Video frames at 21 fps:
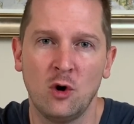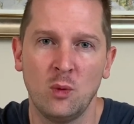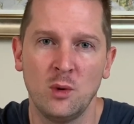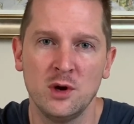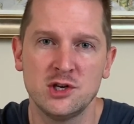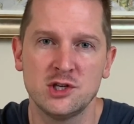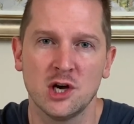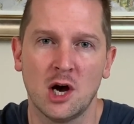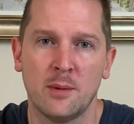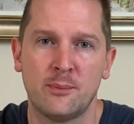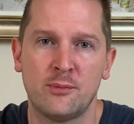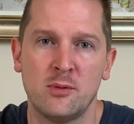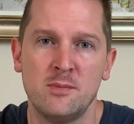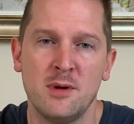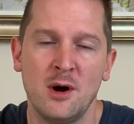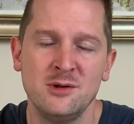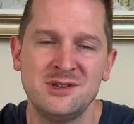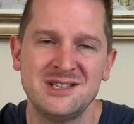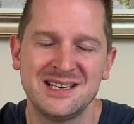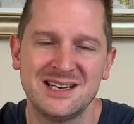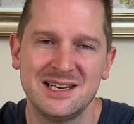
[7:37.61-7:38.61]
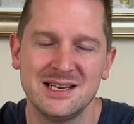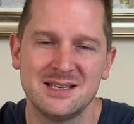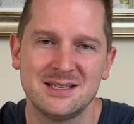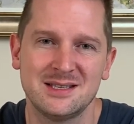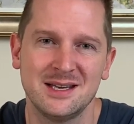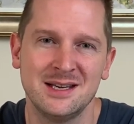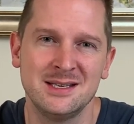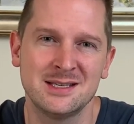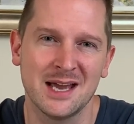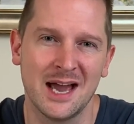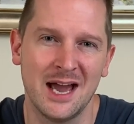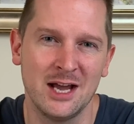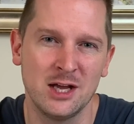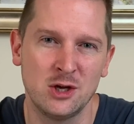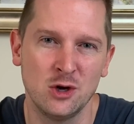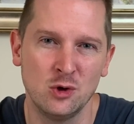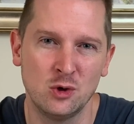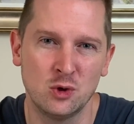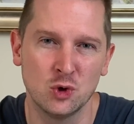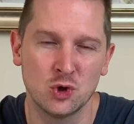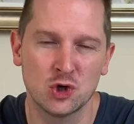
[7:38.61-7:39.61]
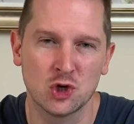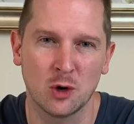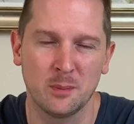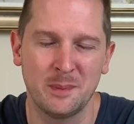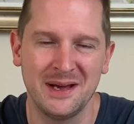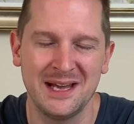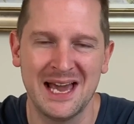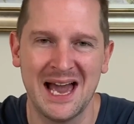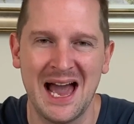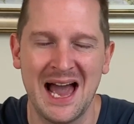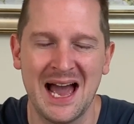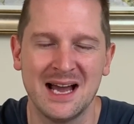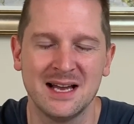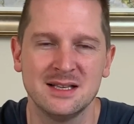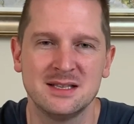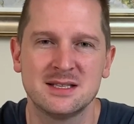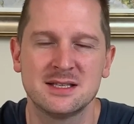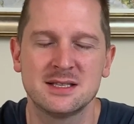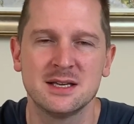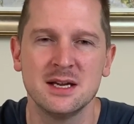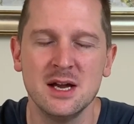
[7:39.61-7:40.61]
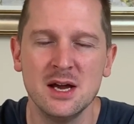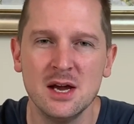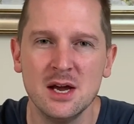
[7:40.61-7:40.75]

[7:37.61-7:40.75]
which are promoted listings and Google Shopping ads.